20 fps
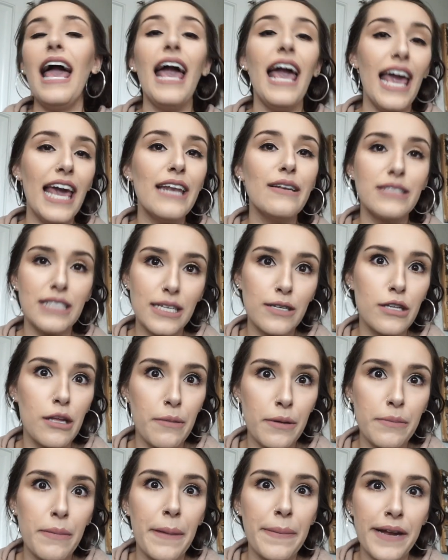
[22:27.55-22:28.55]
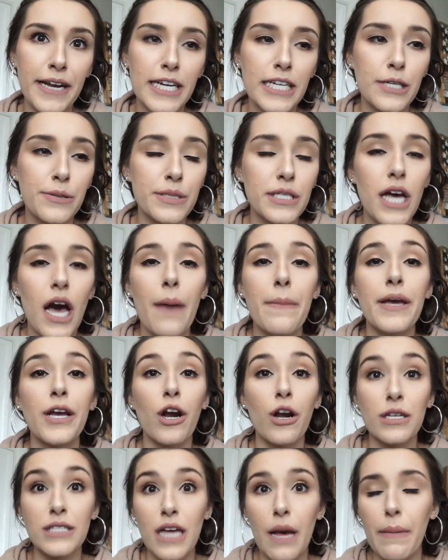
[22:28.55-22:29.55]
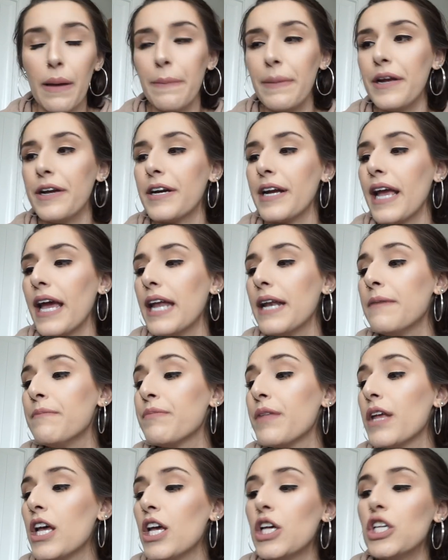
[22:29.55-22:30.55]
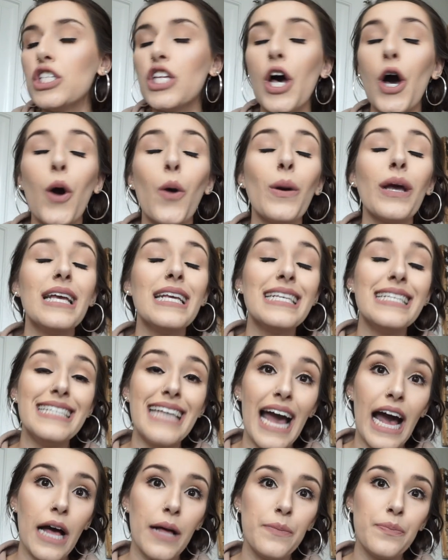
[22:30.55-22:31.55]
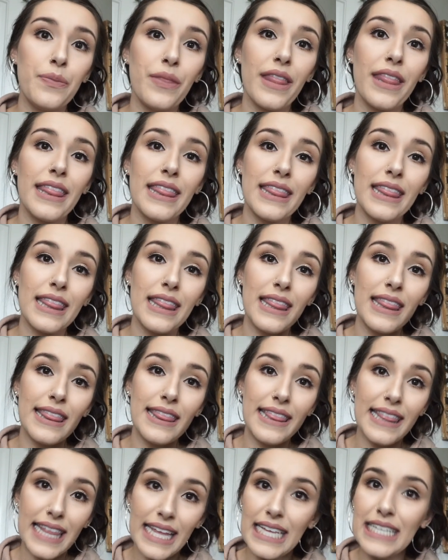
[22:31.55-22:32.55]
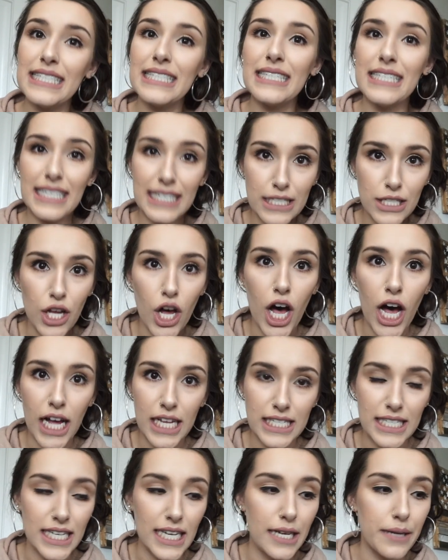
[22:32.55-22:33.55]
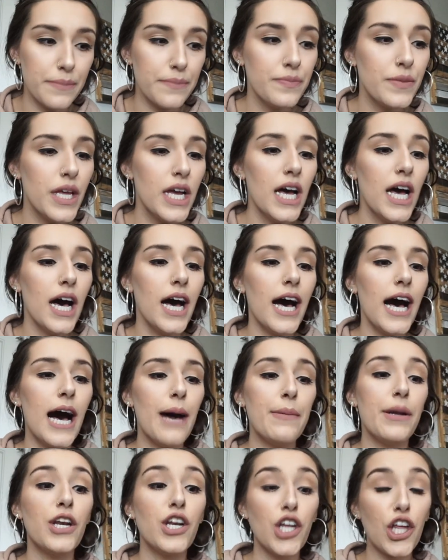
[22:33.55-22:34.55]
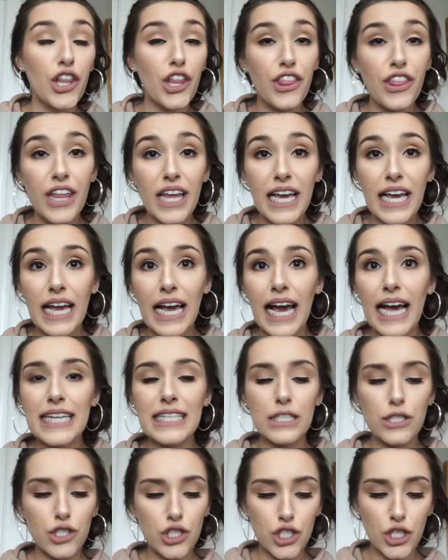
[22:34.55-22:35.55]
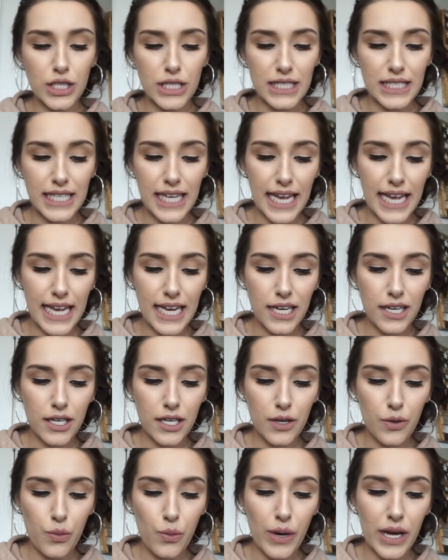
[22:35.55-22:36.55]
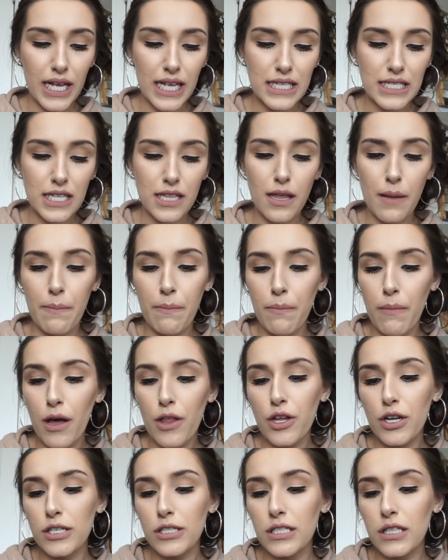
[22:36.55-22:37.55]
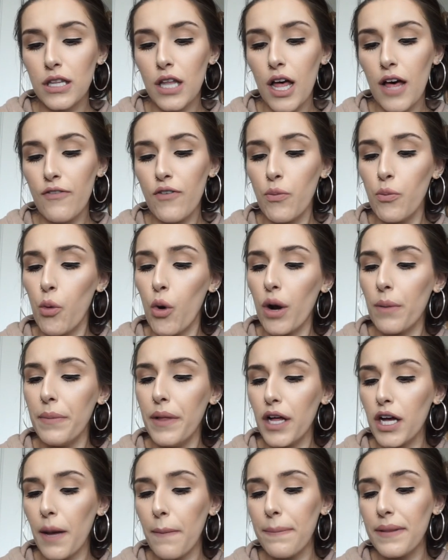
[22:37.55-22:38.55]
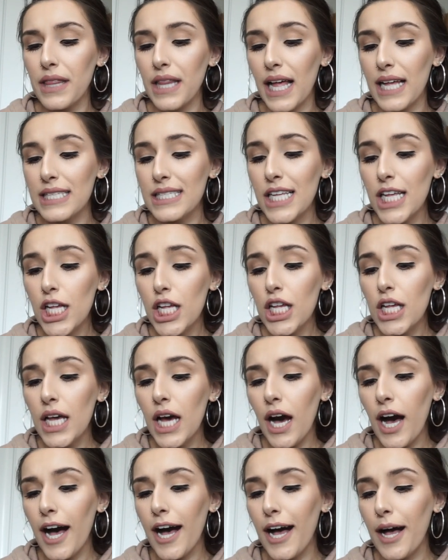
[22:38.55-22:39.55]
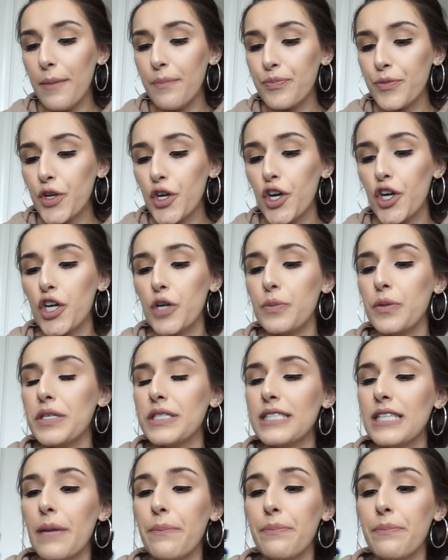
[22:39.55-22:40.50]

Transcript: And that's because my period was coming or I was on my period. So yeah, this is awesome. Um, another thing I used to take was the Mother's Love More Milk Plus um, Herbal